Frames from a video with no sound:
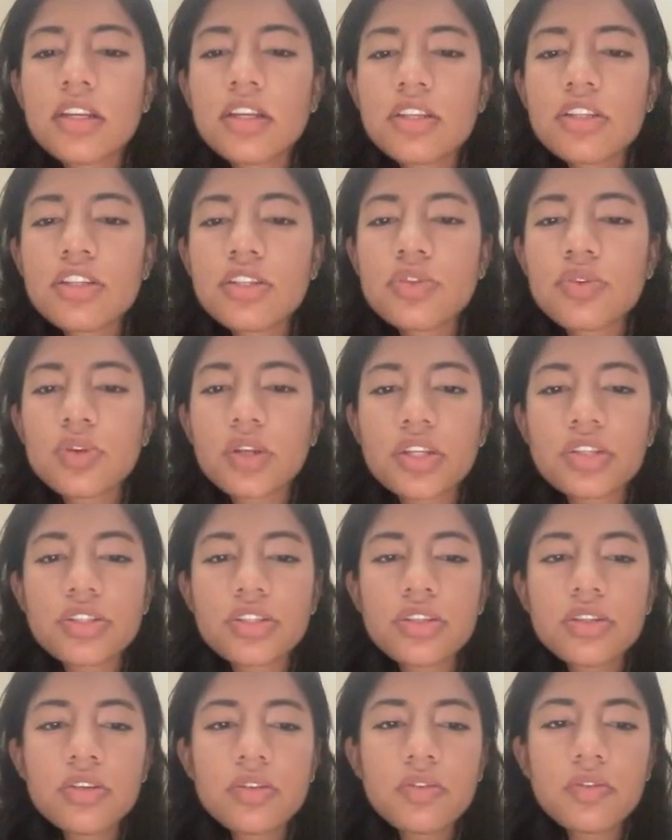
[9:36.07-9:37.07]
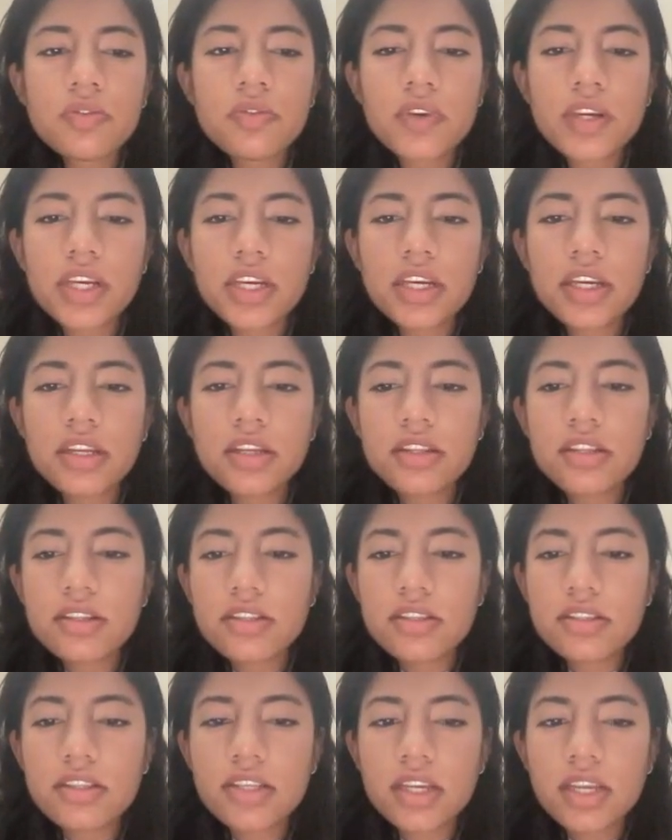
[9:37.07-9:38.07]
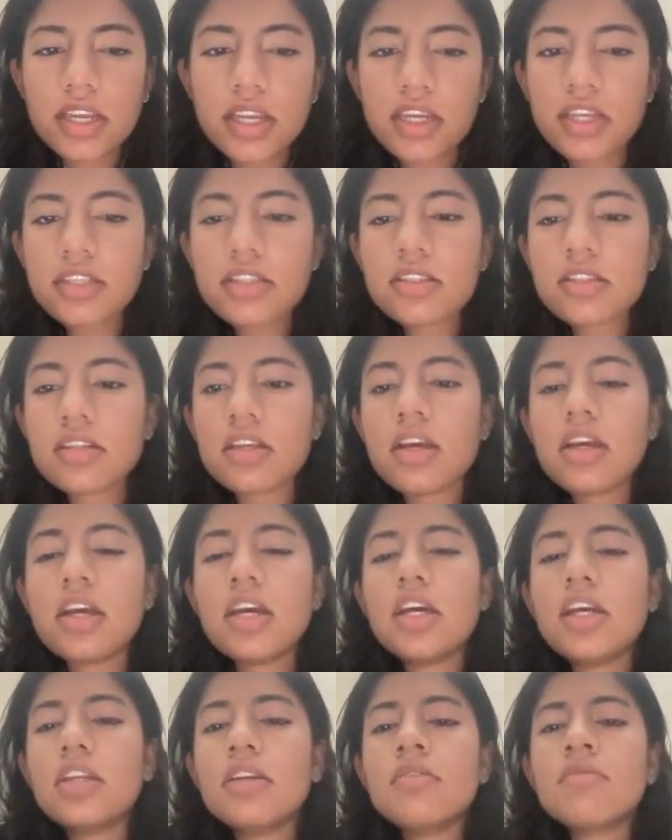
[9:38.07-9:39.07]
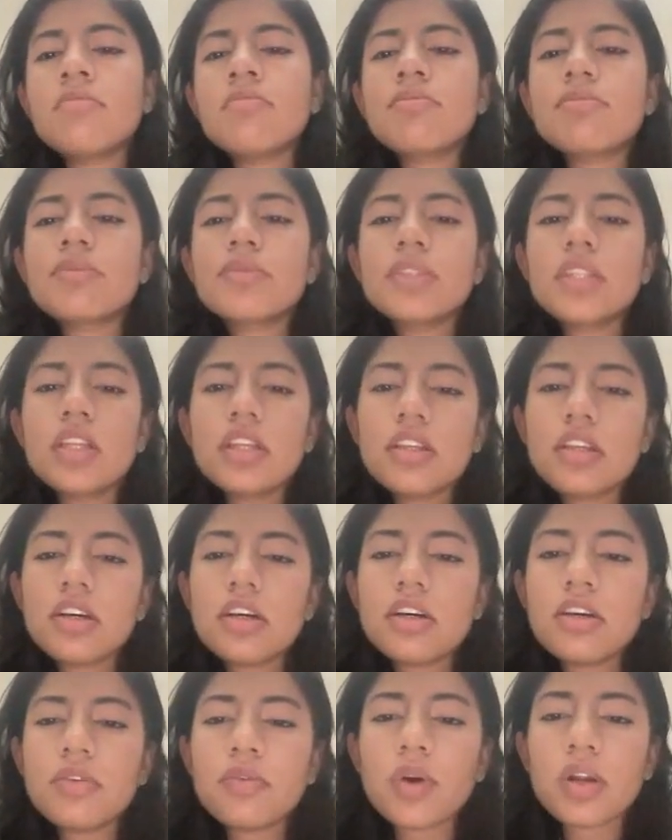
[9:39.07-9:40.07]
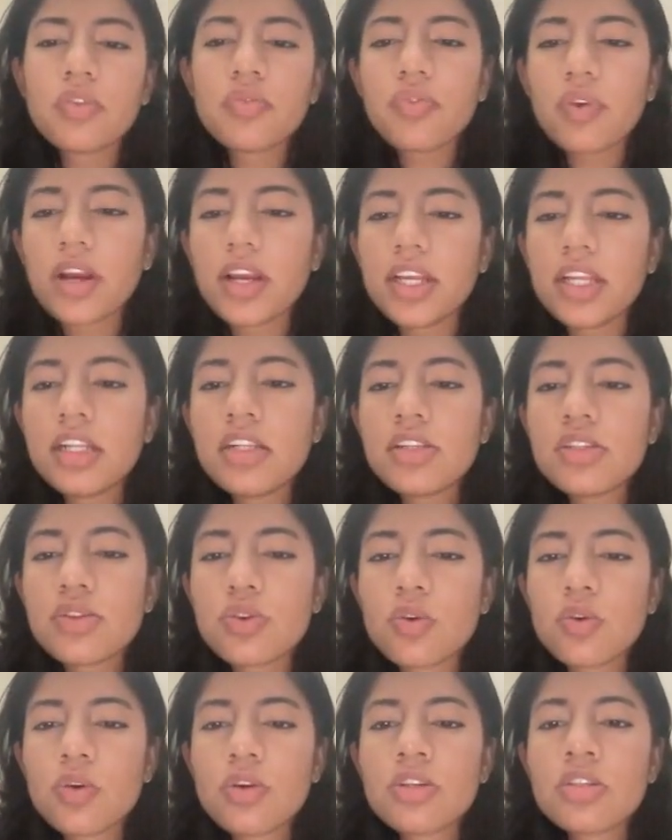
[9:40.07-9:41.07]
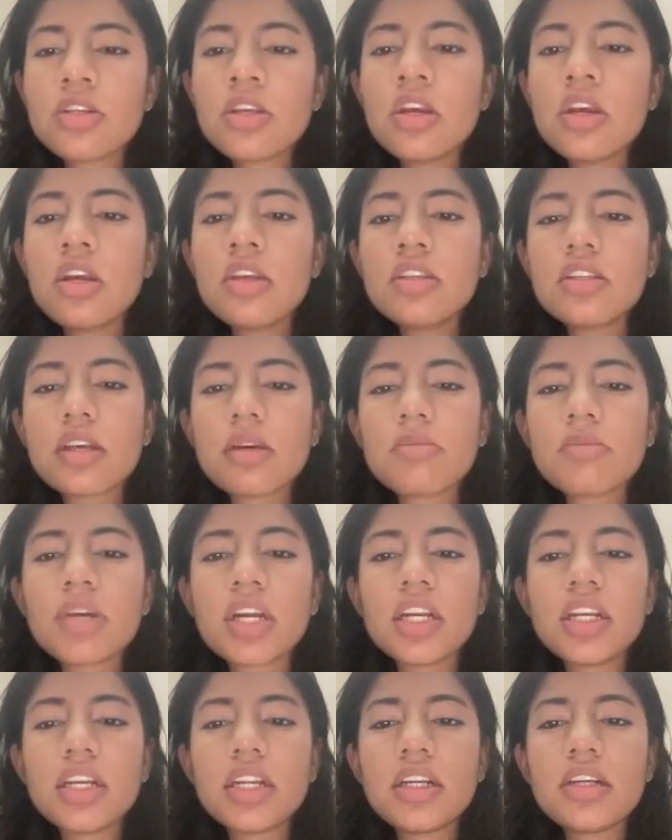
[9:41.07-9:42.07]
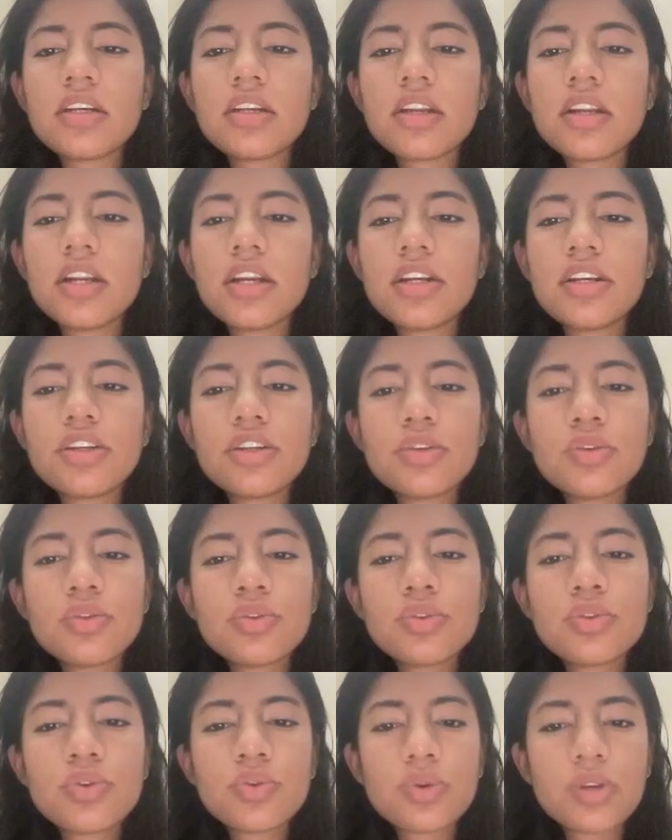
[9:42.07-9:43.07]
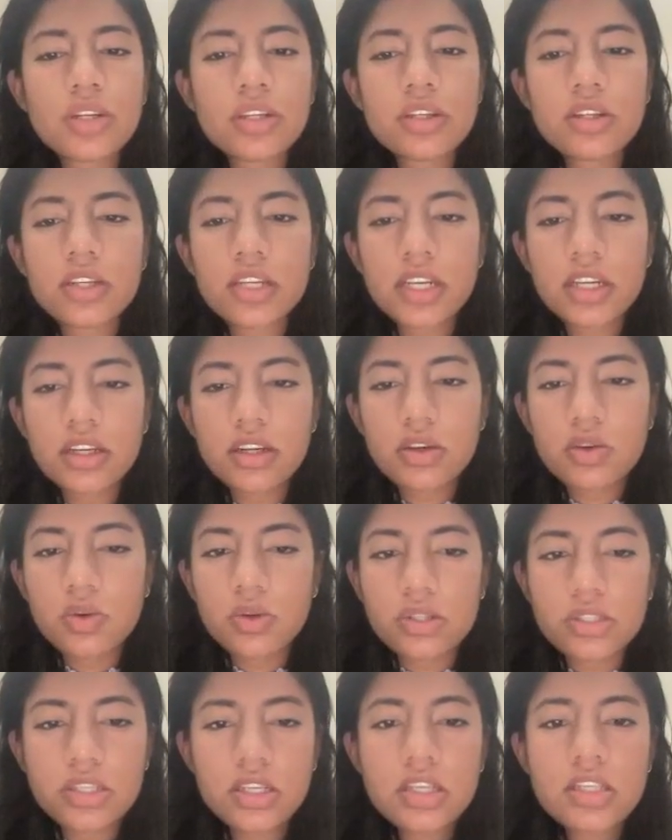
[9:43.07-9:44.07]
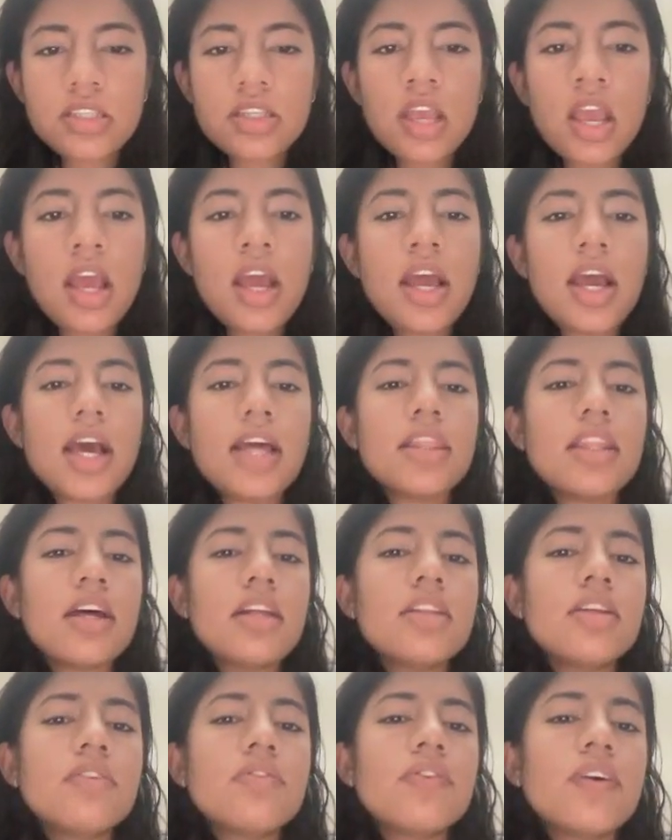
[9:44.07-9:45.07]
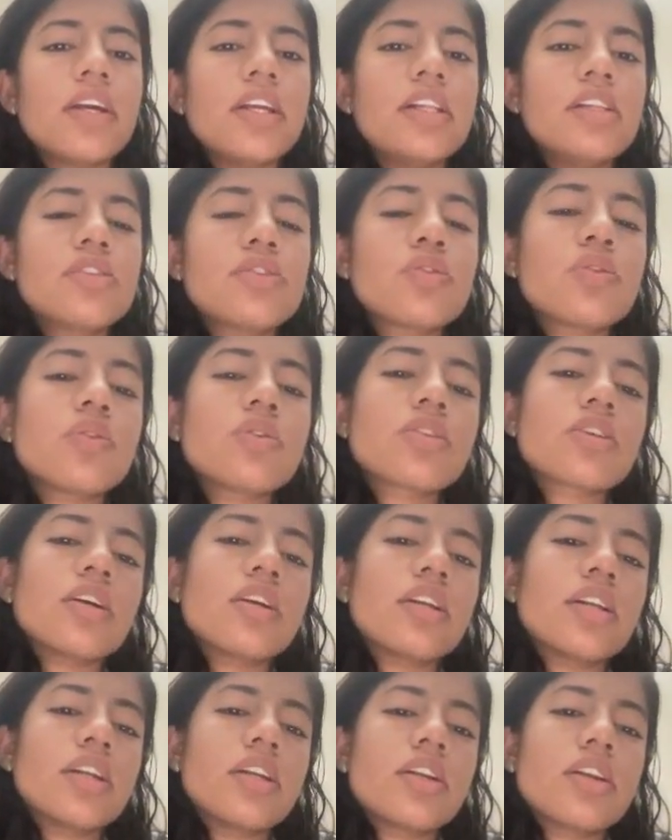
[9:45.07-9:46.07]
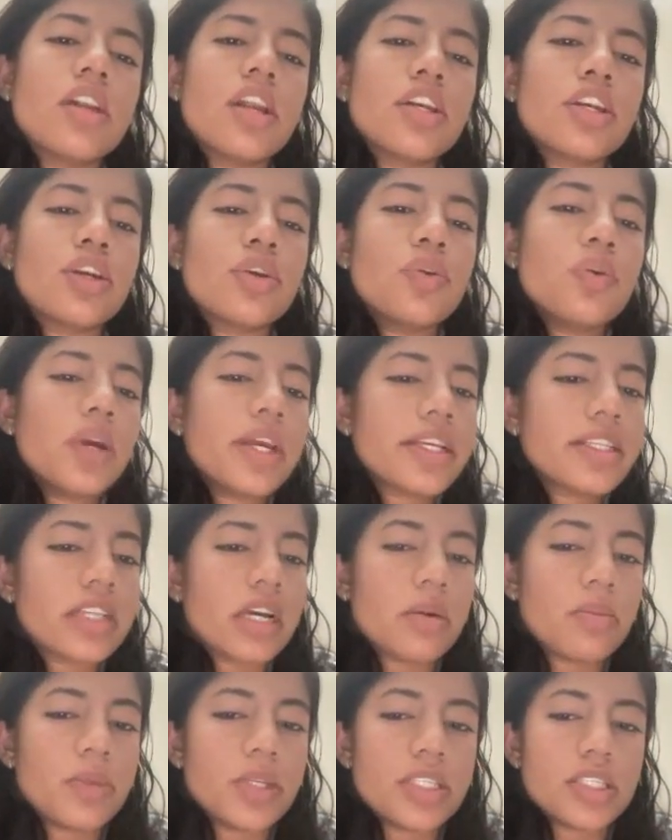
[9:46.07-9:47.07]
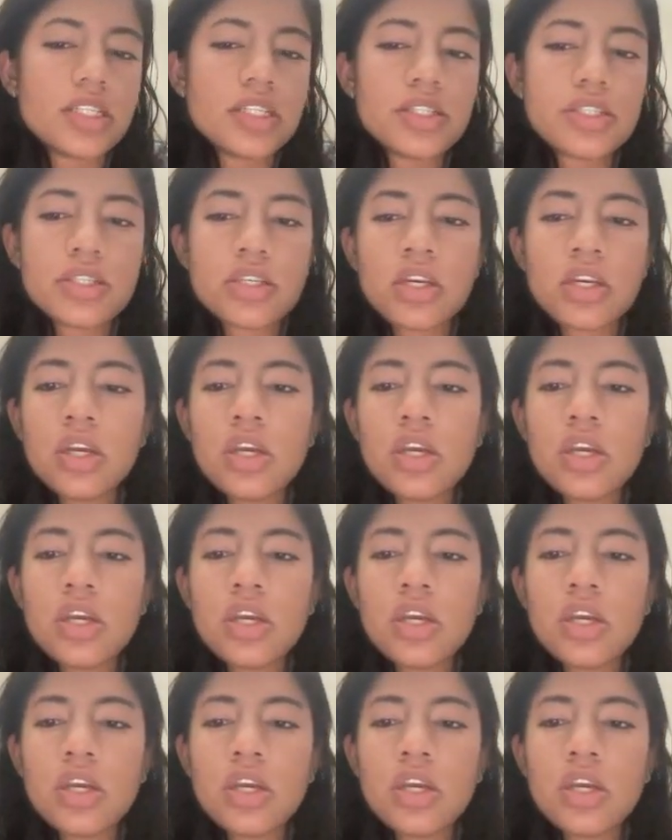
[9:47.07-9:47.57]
situation where this is the case, and one file stores some content related to student courses, and the other file stores content related to exam results.